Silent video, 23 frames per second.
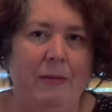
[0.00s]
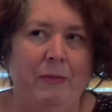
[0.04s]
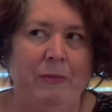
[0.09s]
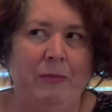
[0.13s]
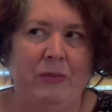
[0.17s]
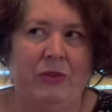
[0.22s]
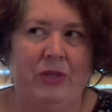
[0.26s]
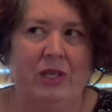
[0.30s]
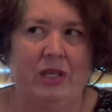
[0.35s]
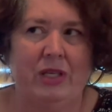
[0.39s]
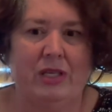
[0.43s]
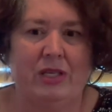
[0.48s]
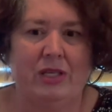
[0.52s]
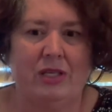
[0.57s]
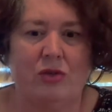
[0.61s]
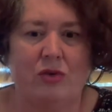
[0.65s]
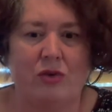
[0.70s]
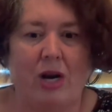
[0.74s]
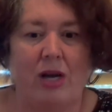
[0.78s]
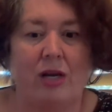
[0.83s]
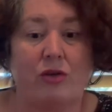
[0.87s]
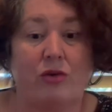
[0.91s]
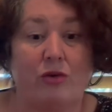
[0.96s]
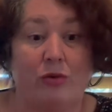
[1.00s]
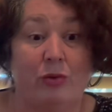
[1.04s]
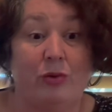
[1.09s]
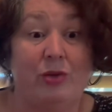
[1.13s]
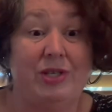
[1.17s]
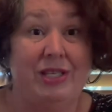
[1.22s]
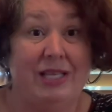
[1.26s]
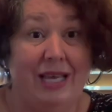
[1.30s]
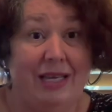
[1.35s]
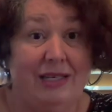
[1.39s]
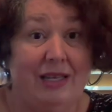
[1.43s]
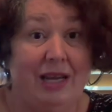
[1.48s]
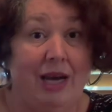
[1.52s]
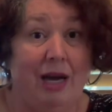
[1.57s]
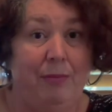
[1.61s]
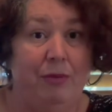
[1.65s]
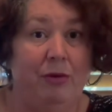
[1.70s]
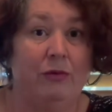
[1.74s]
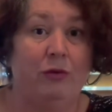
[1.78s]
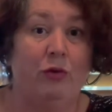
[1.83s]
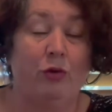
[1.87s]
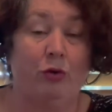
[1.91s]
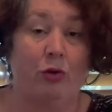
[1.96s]
the structural setup
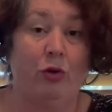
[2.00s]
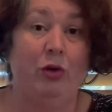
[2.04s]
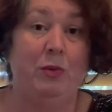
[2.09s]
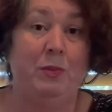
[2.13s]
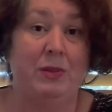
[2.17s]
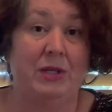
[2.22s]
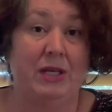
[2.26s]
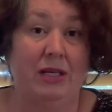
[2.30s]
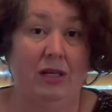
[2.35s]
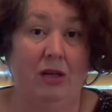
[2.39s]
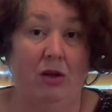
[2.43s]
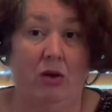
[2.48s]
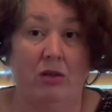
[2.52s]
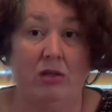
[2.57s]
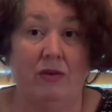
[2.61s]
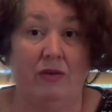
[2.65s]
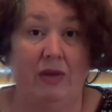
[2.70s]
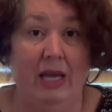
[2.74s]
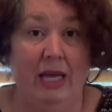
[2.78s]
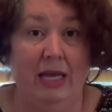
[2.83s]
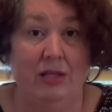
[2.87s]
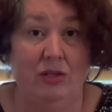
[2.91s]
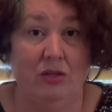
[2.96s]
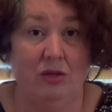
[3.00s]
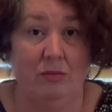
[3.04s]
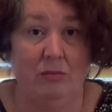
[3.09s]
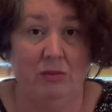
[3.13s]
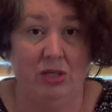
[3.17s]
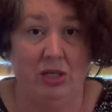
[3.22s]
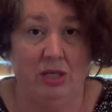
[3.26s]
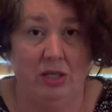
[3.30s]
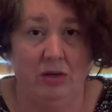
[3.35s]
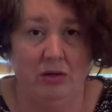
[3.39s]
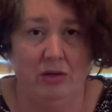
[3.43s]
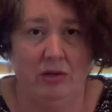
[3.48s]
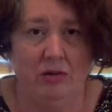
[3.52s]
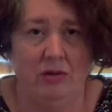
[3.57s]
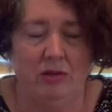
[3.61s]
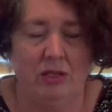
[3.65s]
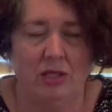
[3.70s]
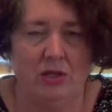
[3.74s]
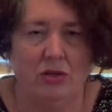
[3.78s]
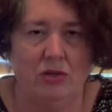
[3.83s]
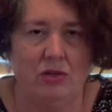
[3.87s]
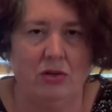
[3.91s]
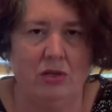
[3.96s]
of groups and lots of hands-on materials
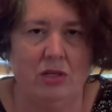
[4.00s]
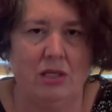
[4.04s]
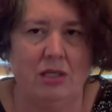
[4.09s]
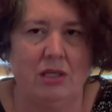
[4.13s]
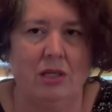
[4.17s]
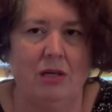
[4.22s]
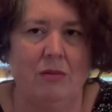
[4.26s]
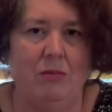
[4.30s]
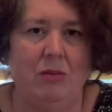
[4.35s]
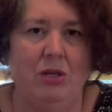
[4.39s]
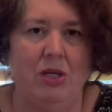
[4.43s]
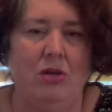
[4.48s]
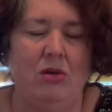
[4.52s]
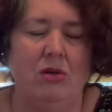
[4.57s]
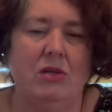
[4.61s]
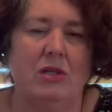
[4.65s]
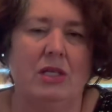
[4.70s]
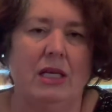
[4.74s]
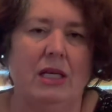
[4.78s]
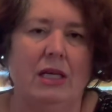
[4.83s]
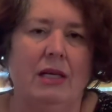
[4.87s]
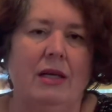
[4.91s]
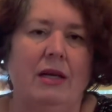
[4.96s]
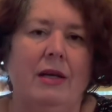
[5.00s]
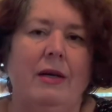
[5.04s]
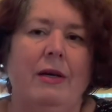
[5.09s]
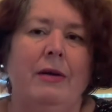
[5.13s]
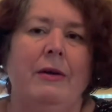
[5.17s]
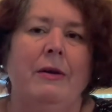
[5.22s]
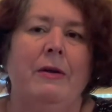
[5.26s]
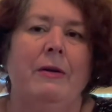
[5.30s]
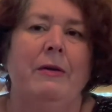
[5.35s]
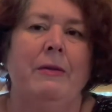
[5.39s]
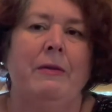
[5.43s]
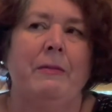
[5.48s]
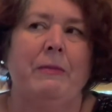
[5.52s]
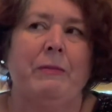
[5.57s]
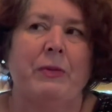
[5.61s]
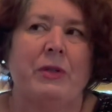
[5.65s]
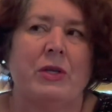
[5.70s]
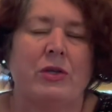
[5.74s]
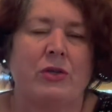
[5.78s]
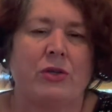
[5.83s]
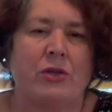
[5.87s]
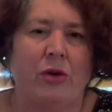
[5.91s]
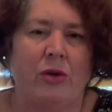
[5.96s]
that students can be using.
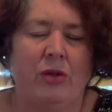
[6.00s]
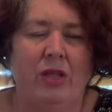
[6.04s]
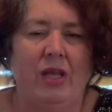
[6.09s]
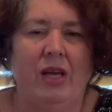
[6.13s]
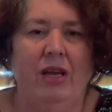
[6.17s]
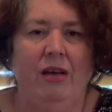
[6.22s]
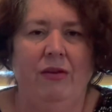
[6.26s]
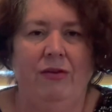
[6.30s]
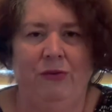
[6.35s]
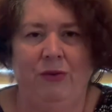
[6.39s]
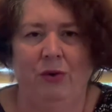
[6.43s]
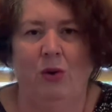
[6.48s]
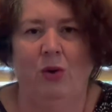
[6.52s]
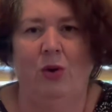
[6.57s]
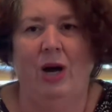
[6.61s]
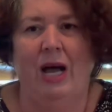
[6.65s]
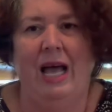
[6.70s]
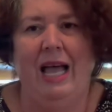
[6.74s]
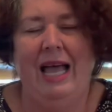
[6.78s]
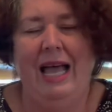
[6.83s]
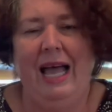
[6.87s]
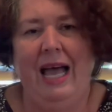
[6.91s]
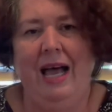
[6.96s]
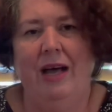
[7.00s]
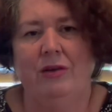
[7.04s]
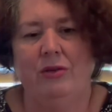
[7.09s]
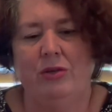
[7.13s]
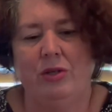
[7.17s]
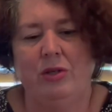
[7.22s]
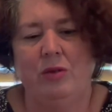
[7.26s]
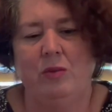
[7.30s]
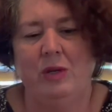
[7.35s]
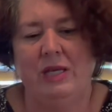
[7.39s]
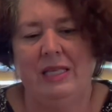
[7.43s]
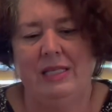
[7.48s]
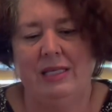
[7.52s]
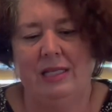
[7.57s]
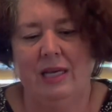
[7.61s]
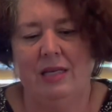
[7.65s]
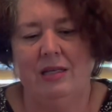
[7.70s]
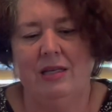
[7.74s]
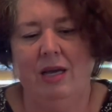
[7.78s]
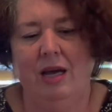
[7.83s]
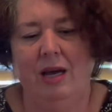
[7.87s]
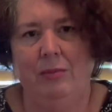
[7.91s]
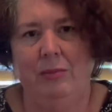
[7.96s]
So therefore, how do we
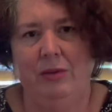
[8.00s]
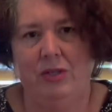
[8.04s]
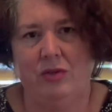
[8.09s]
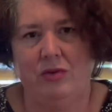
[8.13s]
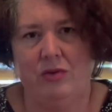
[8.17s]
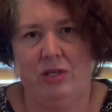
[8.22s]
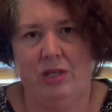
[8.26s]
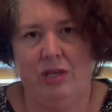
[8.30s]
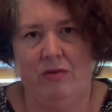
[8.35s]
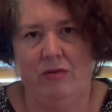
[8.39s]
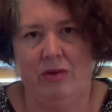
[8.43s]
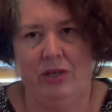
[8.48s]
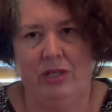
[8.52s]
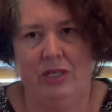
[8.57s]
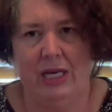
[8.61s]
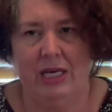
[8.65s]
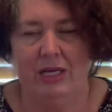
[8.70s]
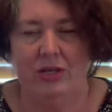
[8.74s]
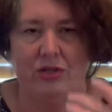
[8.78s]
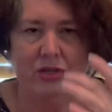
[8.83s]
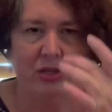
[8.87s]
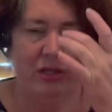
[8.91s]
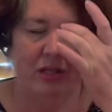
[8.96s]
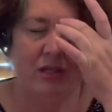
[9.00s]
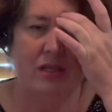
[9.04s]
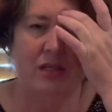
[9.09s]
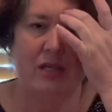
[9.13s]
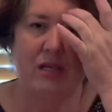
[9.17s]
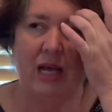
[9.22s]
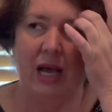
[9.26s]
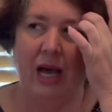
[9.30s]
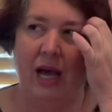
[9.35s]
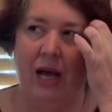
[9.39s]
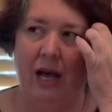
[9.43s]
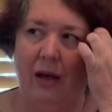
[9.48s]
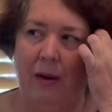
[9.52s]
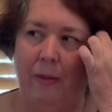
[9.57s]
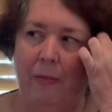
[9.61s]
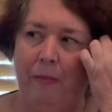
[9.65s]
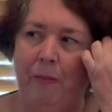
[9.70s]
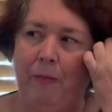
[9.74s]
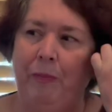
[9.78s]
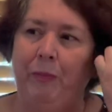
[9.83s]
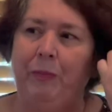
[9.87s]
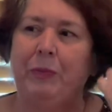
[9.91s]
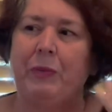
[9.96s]
set up literacy rotations
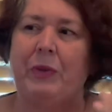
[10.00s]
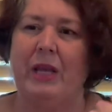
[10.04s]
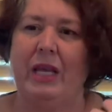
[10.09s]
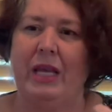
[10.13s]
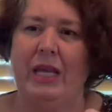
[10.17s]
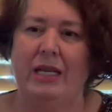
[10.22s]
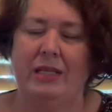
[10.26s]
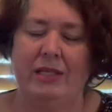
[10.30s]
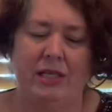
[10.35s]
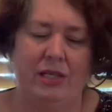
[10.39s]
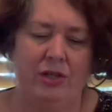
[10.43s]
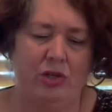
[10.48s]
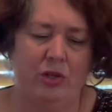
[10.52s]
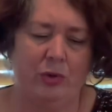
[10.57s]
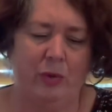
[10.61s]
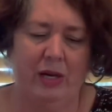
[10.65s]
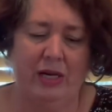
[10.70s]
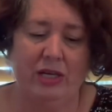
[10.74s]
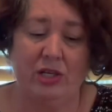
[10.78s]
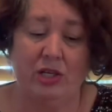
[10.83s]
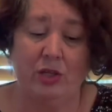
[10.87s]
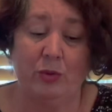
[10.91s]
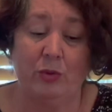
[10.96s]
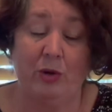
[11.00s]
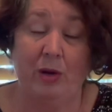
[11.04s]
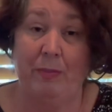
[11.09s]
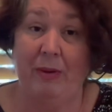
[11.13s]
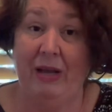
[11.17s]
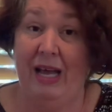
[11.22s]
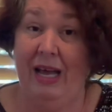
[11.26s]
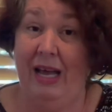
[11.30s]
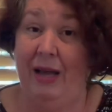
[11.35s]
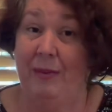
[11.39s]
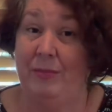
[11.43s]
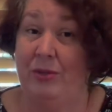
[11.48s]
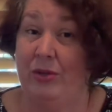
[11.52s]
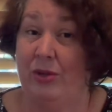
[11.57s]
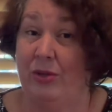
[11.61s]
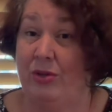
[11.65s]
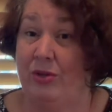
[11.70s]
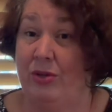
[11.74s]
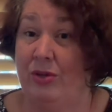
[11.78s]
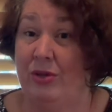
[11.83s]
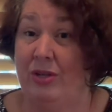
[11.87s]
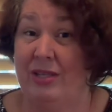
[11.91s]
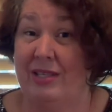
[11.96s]
in situations where perhaps your
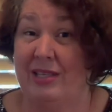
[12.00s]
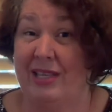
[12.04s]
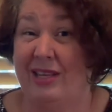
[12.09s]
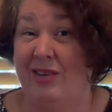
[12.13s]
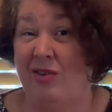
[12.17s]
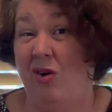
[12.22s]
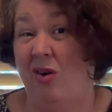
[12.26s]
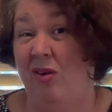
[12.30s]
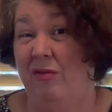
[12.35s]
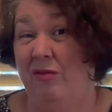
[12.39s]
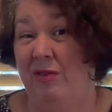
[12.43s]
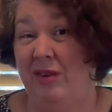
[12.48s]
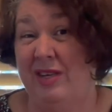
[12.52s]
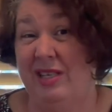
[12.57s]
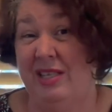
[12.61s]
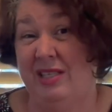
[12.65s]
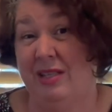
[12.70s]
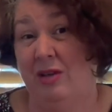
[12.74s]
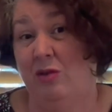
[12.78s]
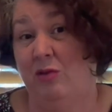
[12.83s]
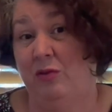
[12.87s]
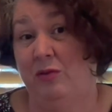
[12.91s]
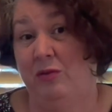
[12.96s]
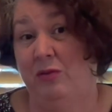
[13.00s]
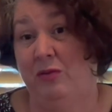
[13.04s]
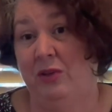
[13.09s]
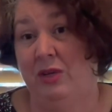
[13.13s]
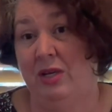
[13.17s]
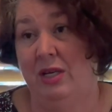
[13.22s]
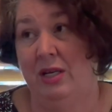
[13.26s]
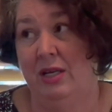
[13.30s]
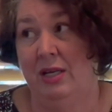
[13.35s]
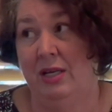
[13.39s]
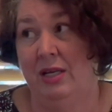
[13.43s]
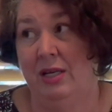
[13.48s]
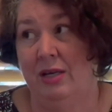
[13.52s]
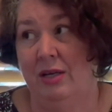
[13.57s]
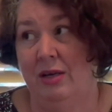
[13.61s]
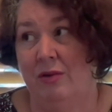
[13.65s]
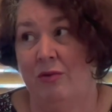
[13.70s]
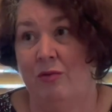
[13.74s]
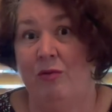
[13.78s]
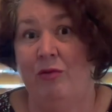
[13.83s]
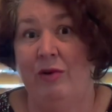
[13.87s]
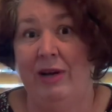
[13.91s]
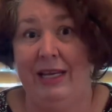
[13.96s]
students are not very
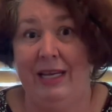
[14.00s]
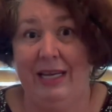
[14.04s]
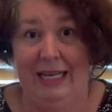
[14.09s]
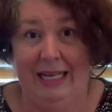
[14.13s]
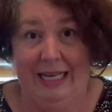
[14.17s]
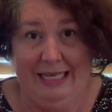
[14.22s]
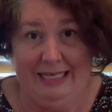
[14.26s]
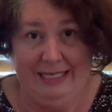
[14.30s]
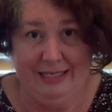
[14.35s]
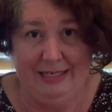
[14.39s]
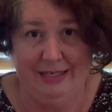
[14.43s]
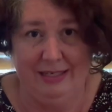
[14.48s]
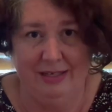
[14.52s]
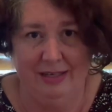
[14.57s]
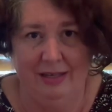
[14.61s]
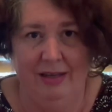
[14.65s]
self-regulated?